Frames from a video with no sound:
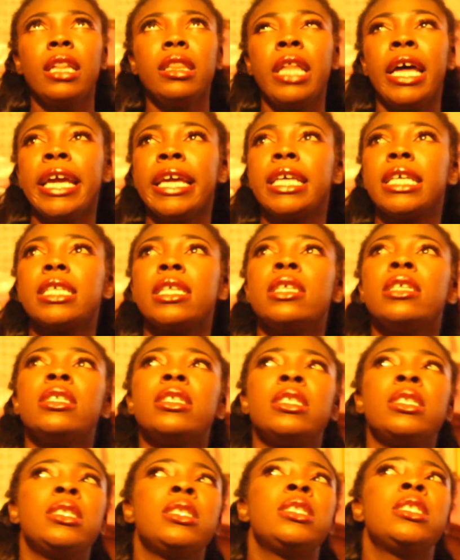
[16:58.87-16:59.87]
like
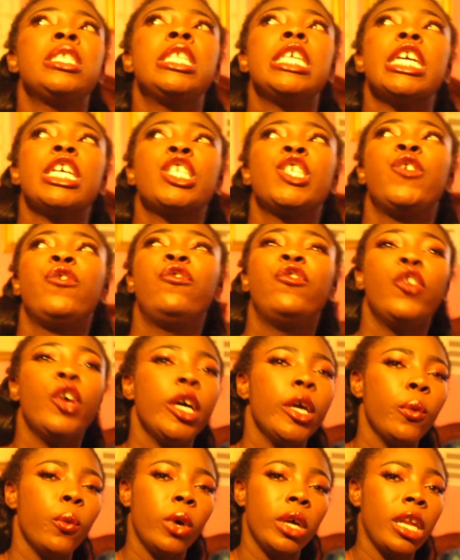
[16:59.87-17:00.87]

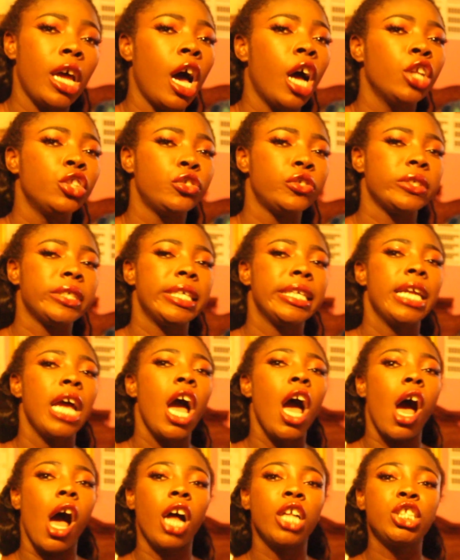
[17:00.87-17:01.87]
6'100",
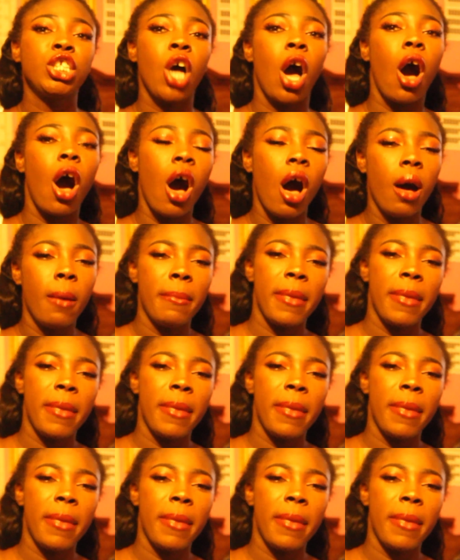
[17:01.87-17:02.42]
a tall